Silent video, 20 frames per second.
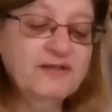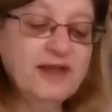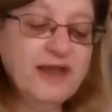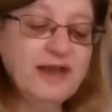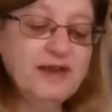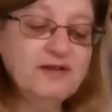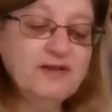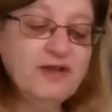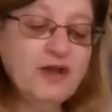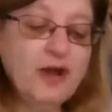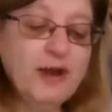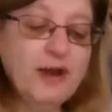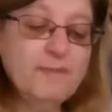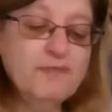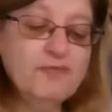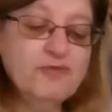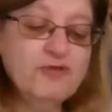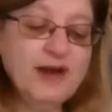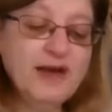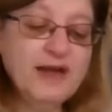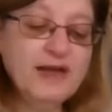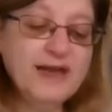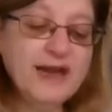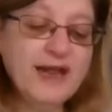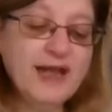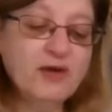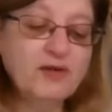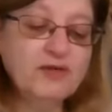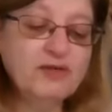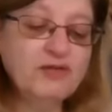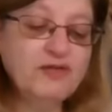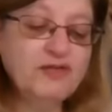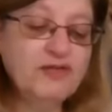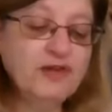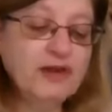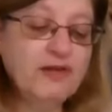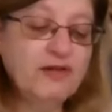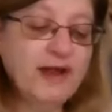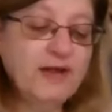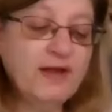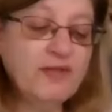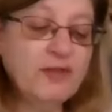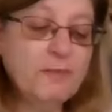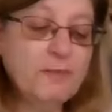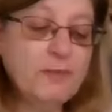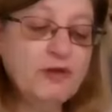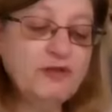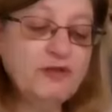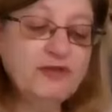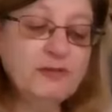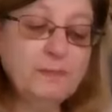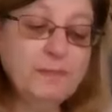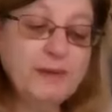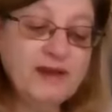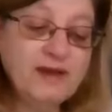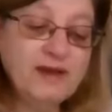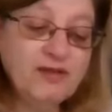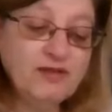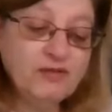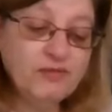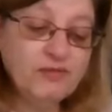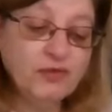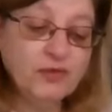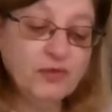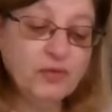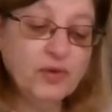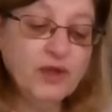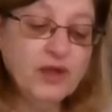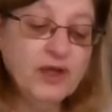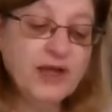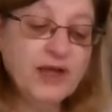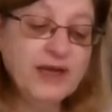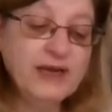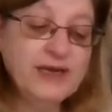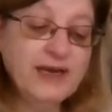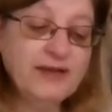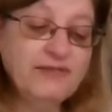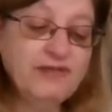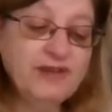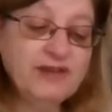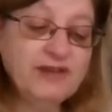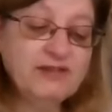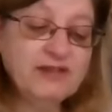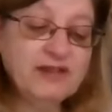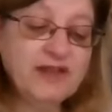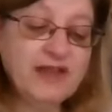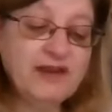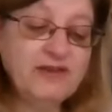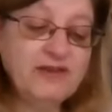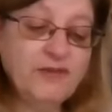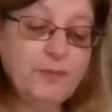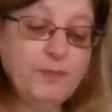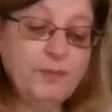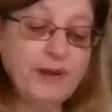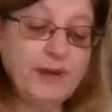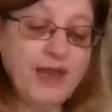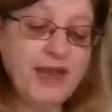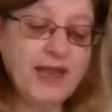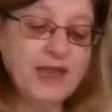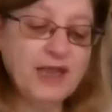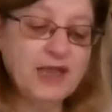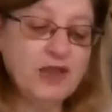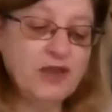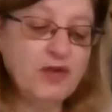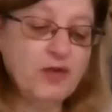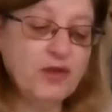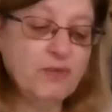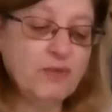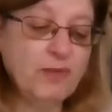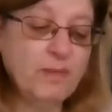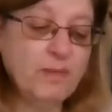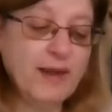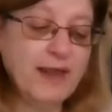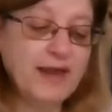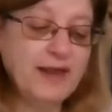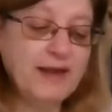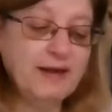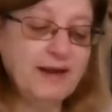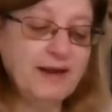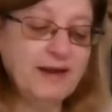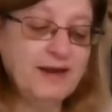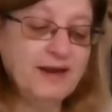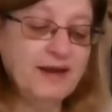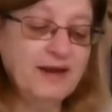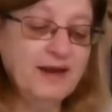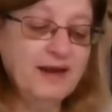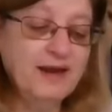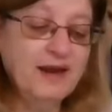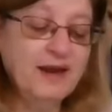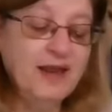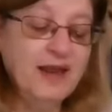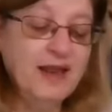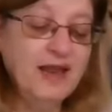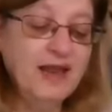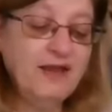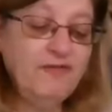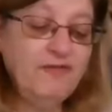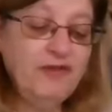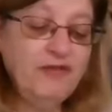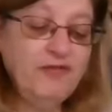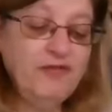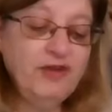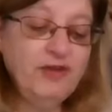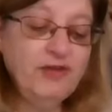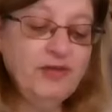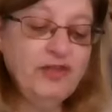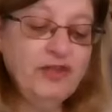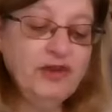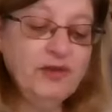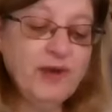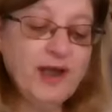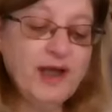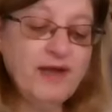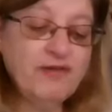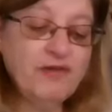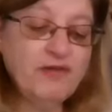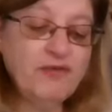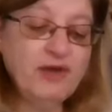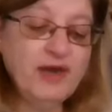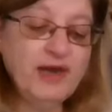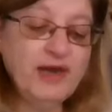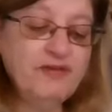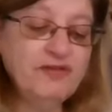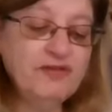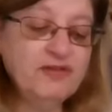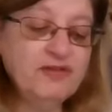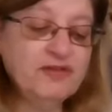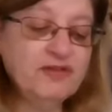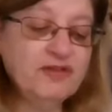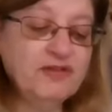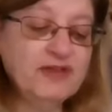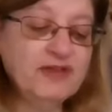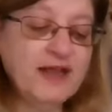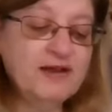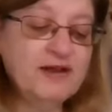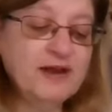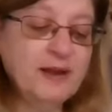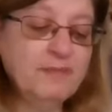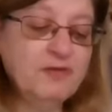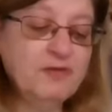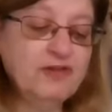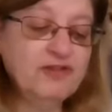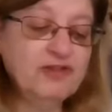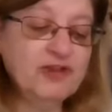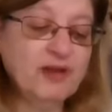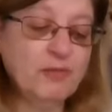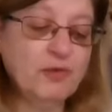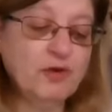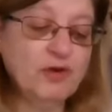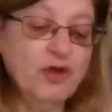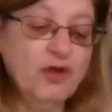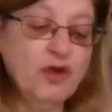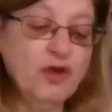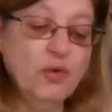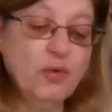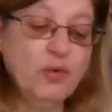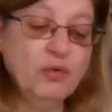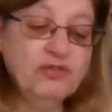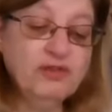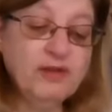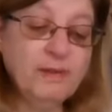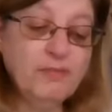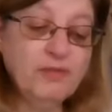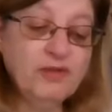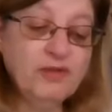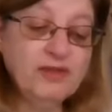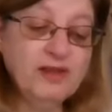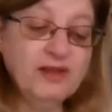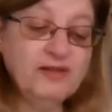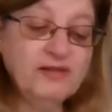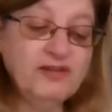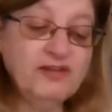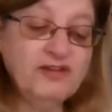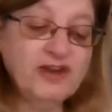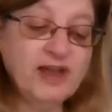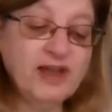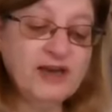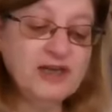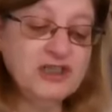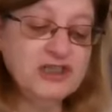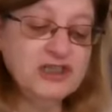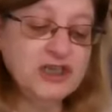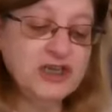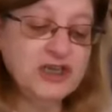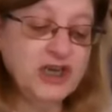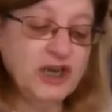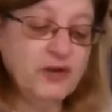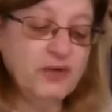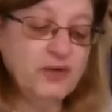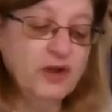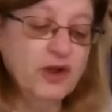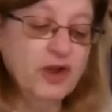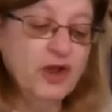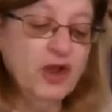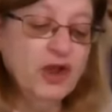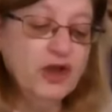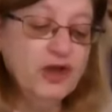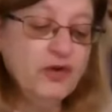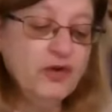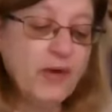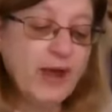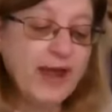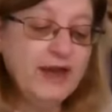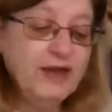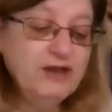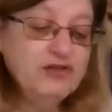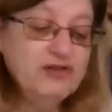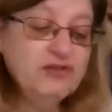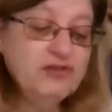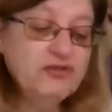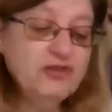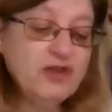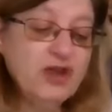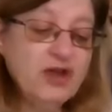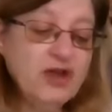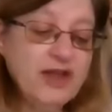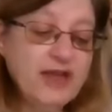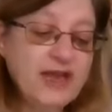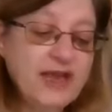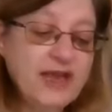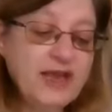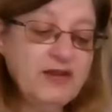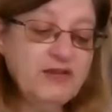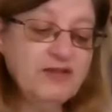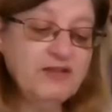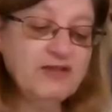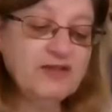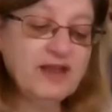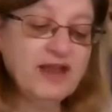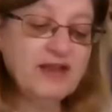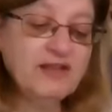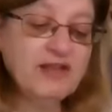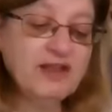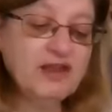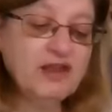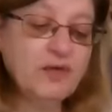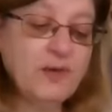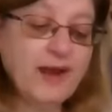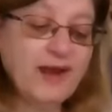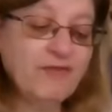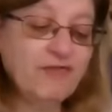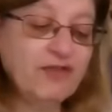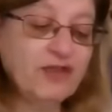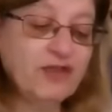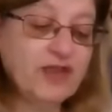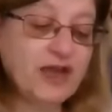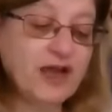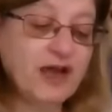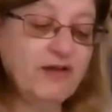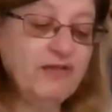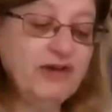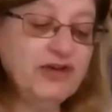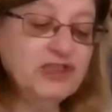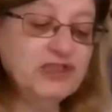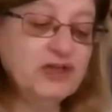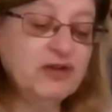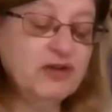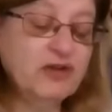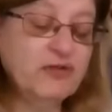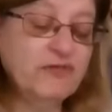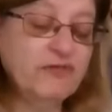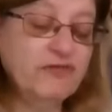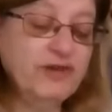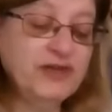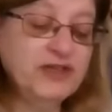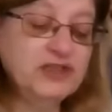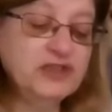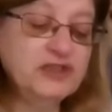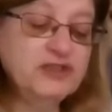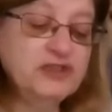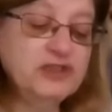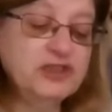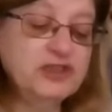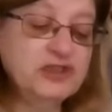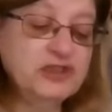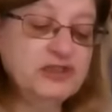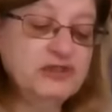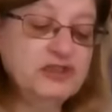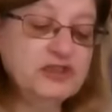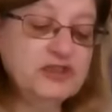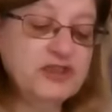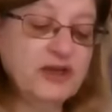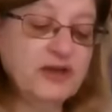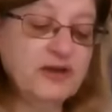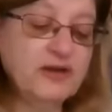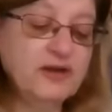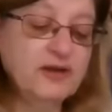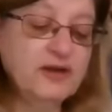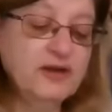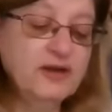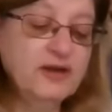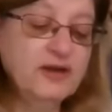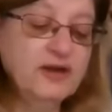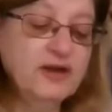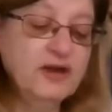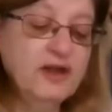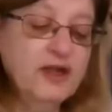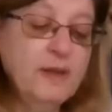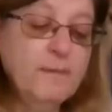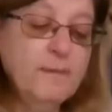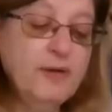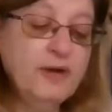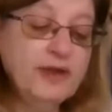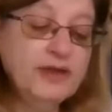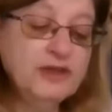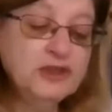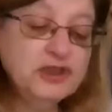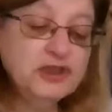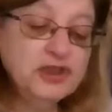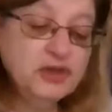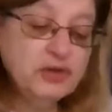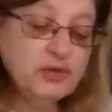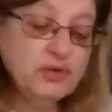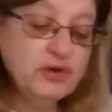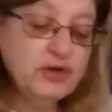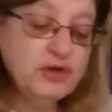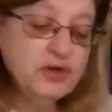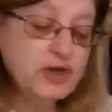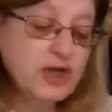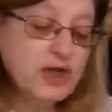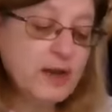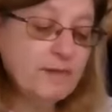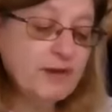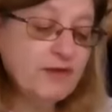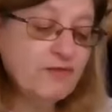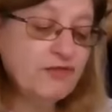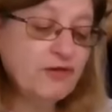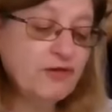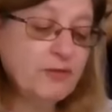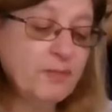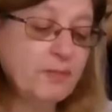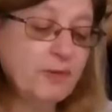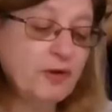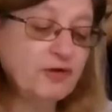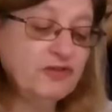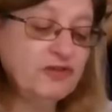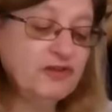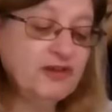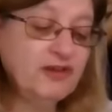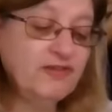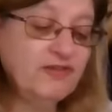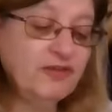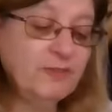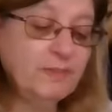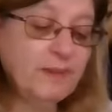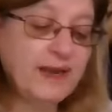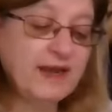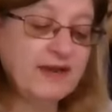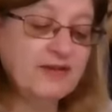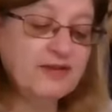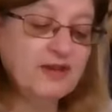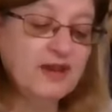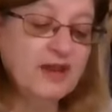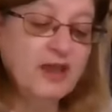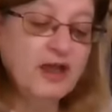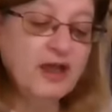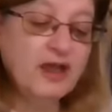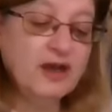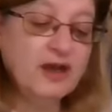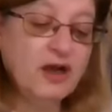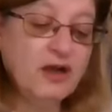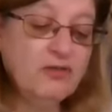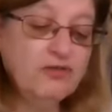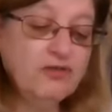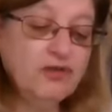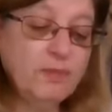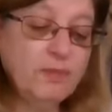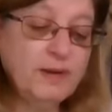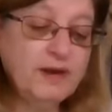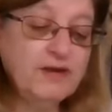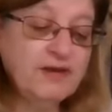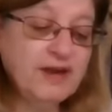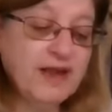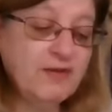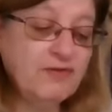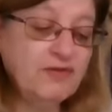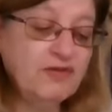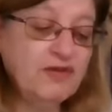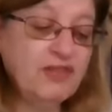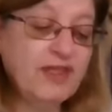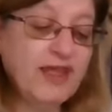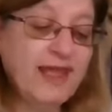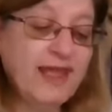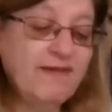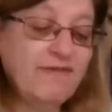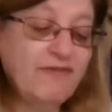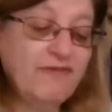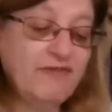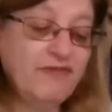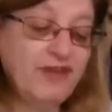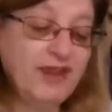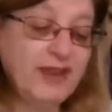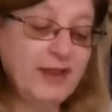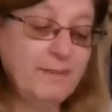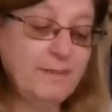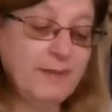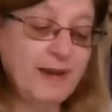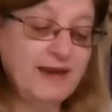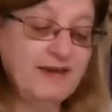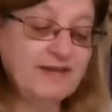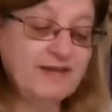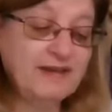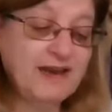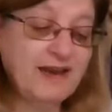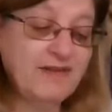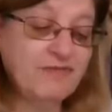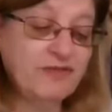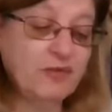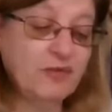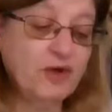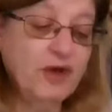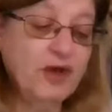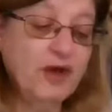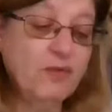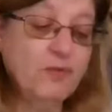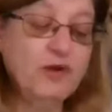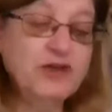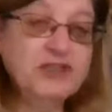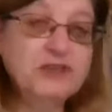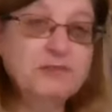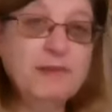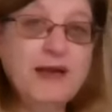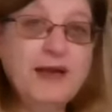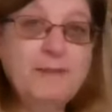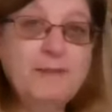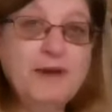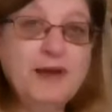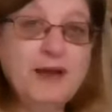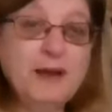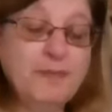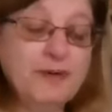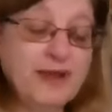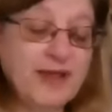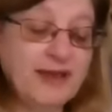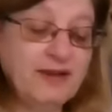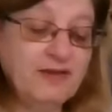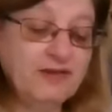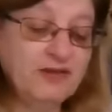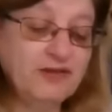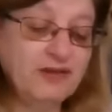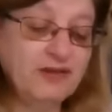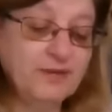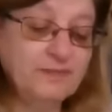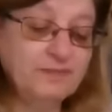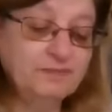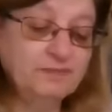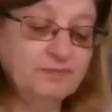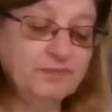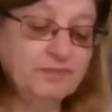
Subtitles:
Take time right now to figure out the most peaceful and loving state of being you can remain in. If you feel that you have a reason to stand up to someone or something that is challenging you, your angels are here to say that you have the courage and conviction to do so. But ensure you're coming from a positive space and aren't dropping down to their fear-based level, which may be up against.